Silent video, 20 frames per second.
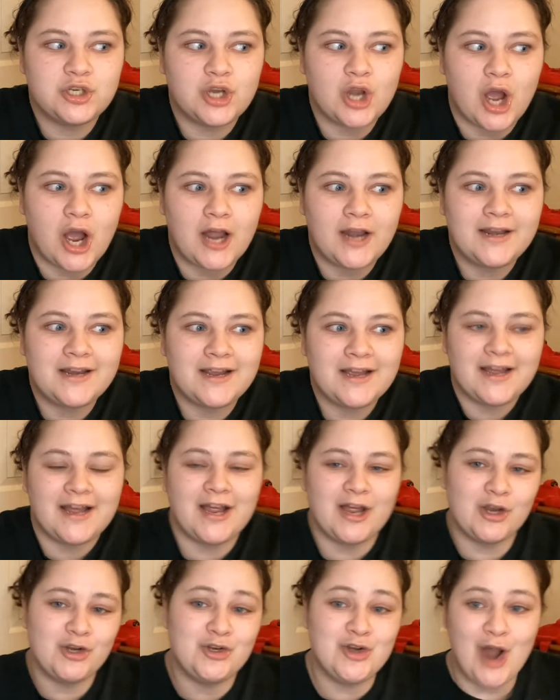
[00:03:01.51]
not
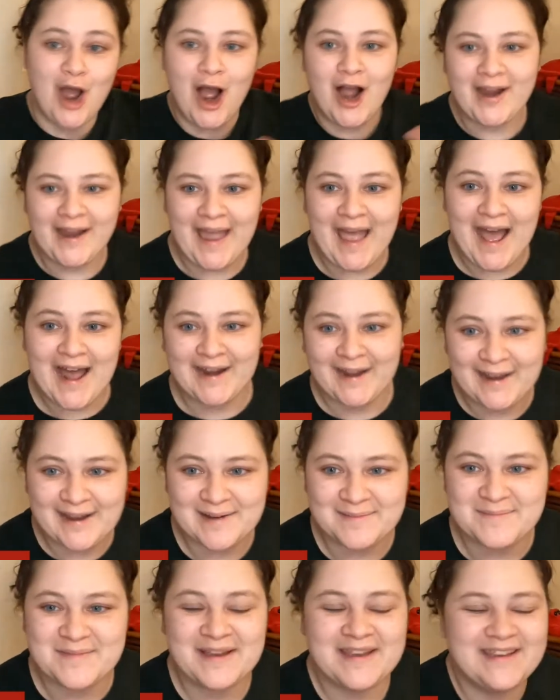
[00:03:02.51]
a knock at
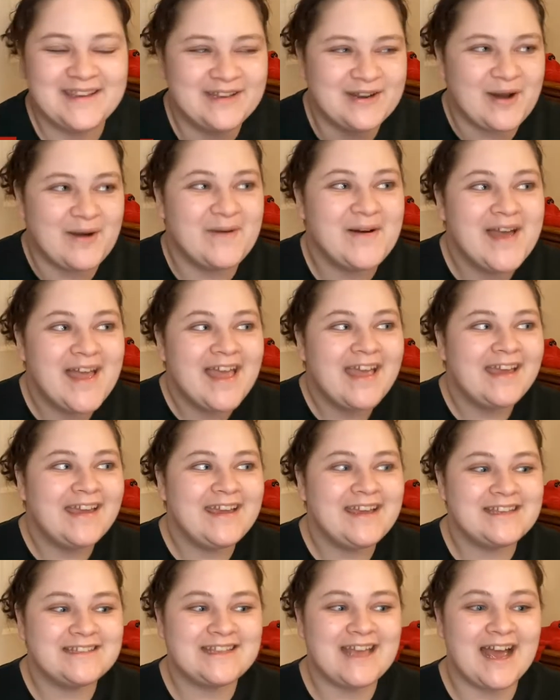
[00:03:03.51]
him. You know,
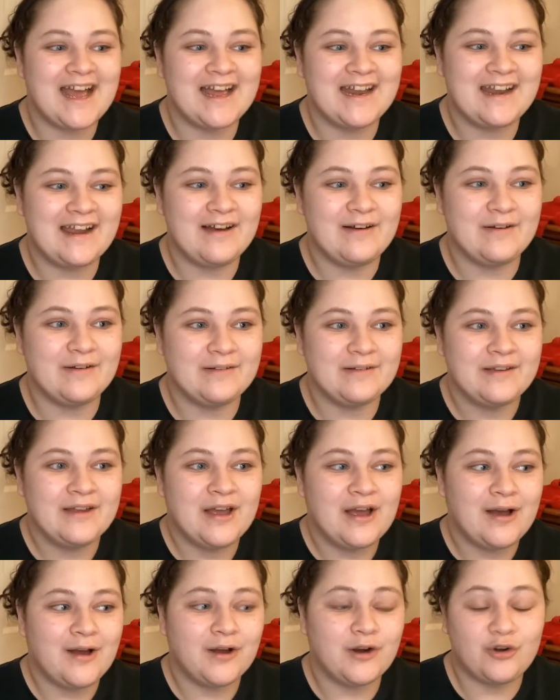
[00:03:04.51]
he has had a
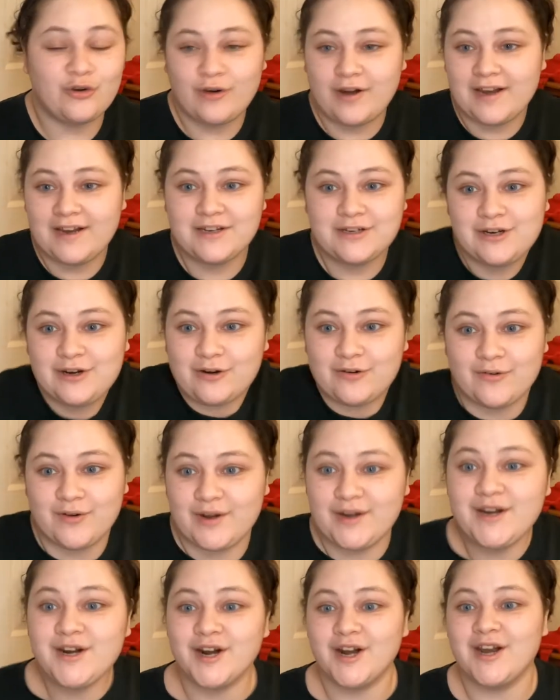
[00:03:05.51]
great
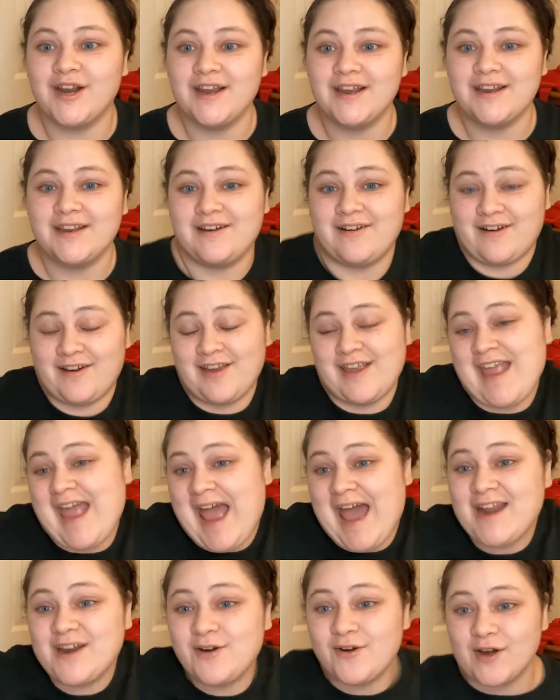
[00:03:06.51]
career. He
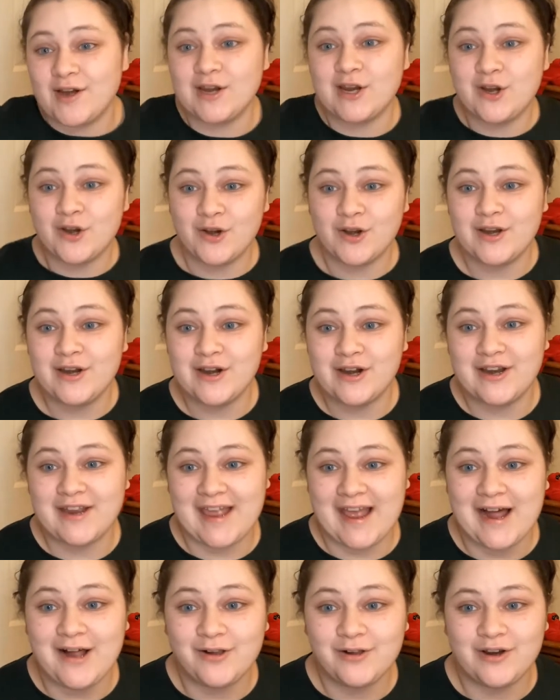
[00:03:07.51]
had a great career in
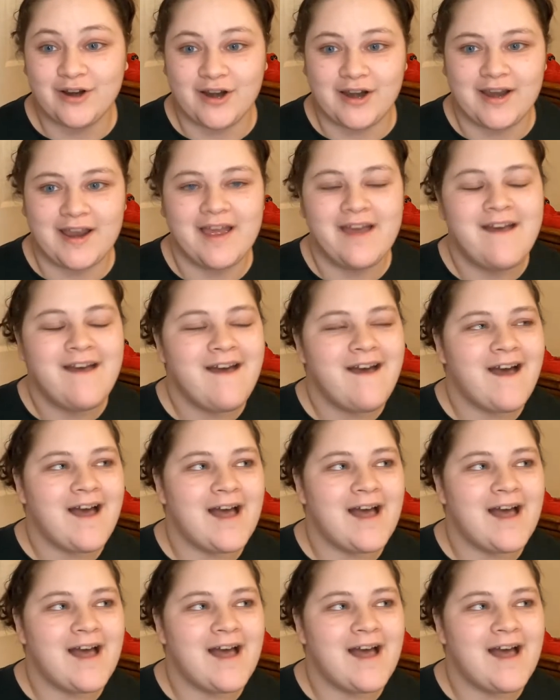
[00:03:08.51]
Calgary,